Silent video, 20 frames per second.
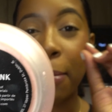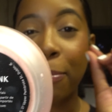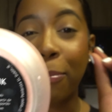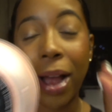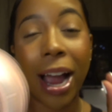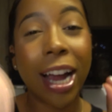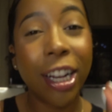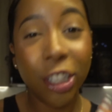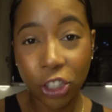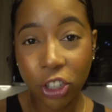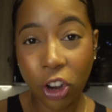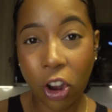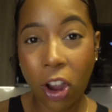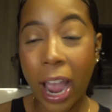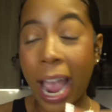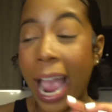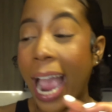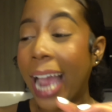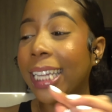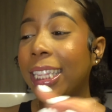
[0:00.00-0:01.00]
And mind y'all,
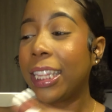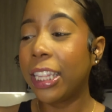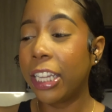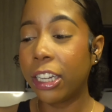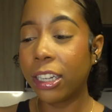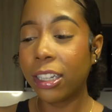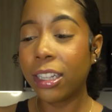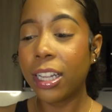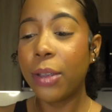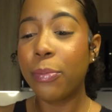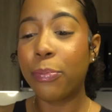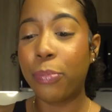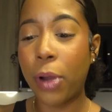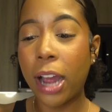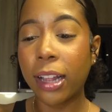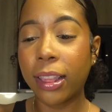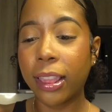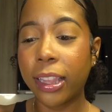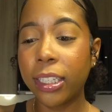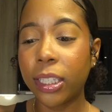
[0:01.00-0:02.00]
I literally
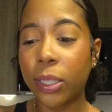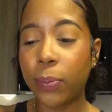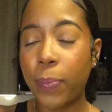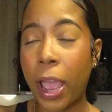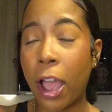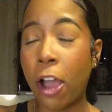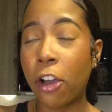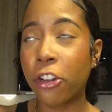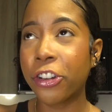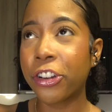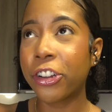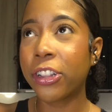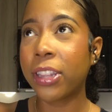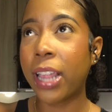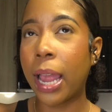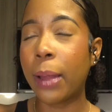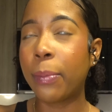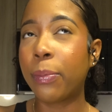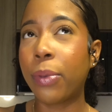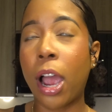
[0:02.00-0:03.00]
bought this powder
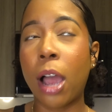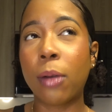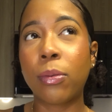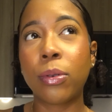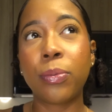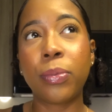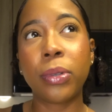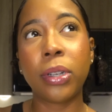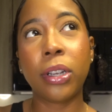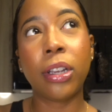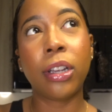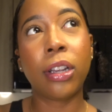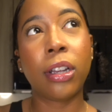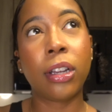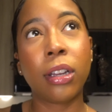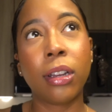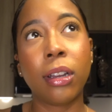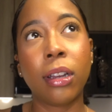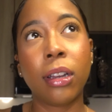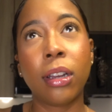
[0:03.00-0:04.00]
like probably,